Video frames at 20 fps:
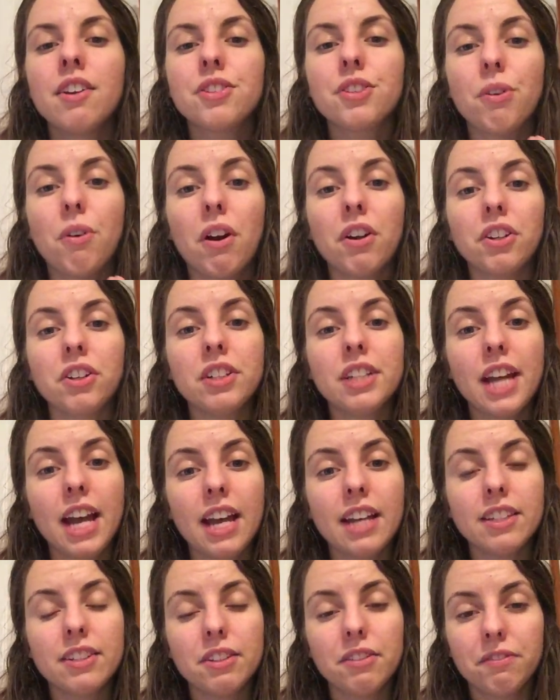So on your
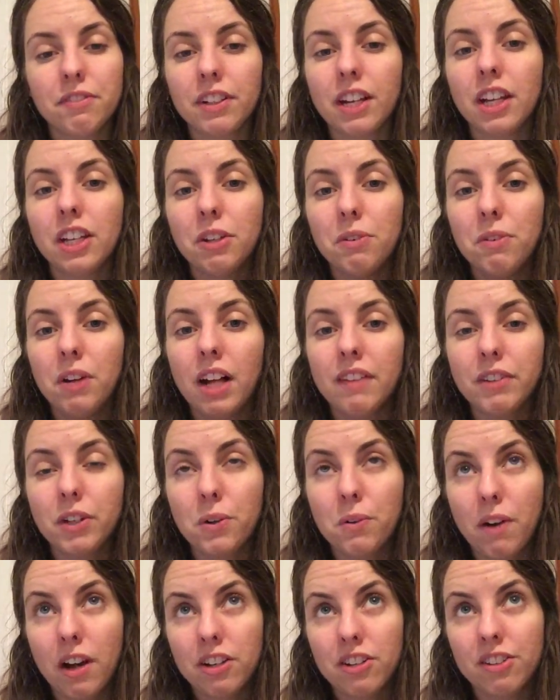test, don't forget, you will have a
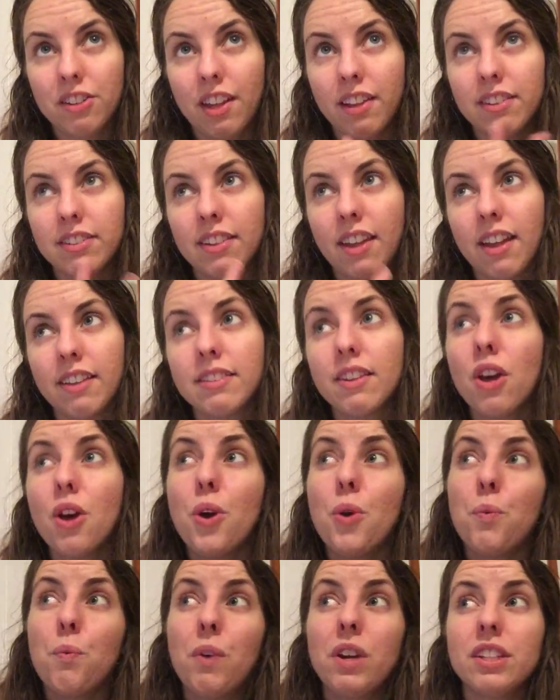question that says,
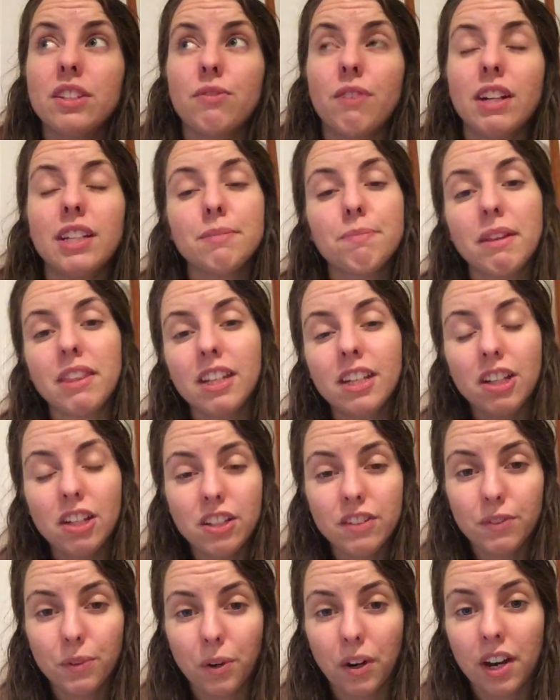what is the race method
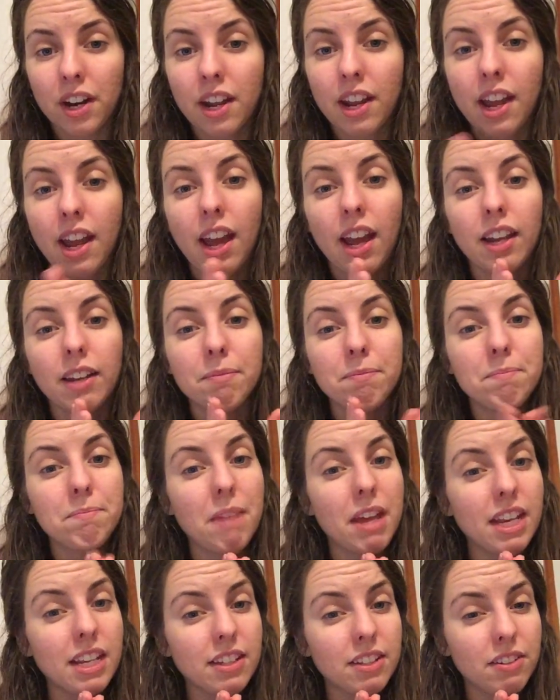used for? And
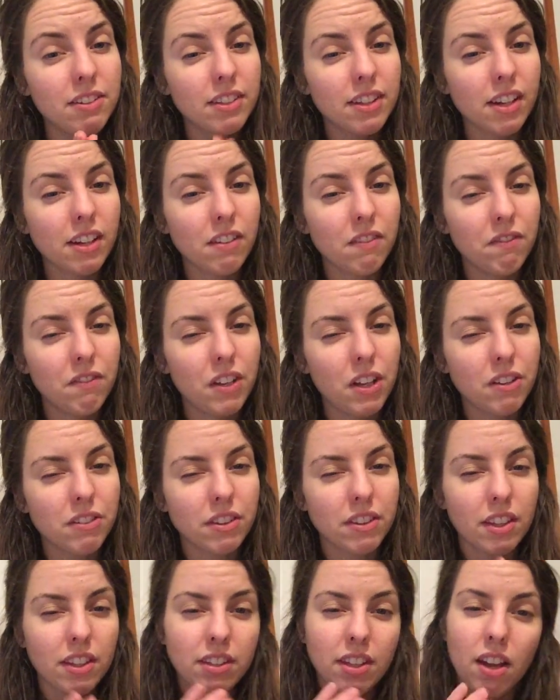many students get
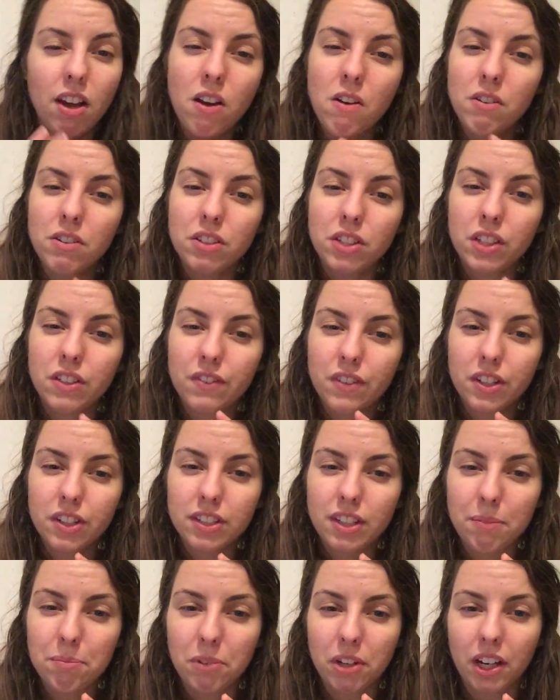confused and they say, oh, it's used for a
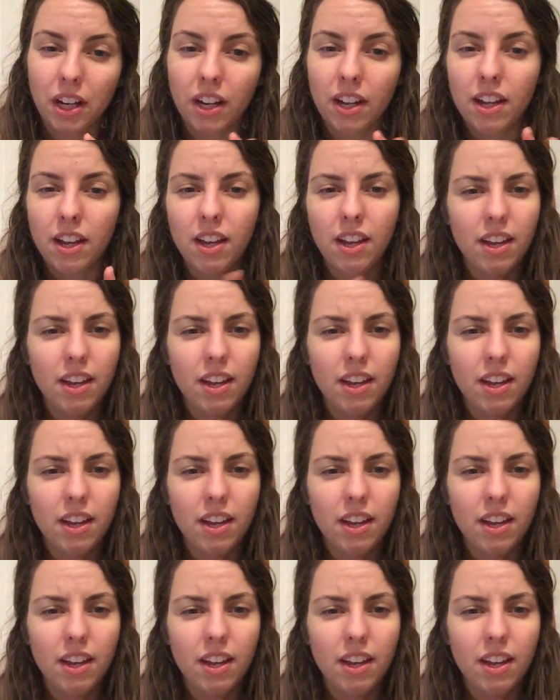summary.